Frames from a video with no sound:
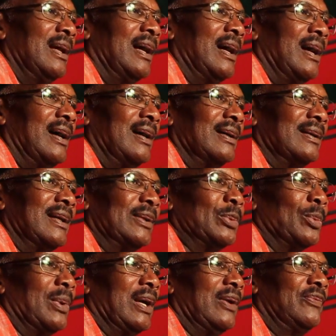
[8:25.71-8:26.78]
Got a
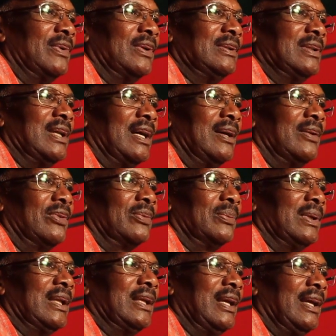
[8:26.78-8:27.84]
wife and
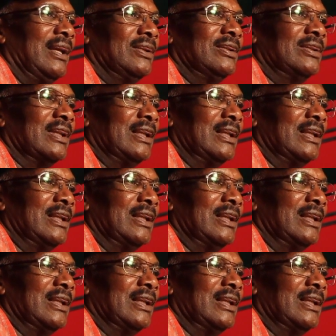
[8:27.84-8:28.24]
3 kids,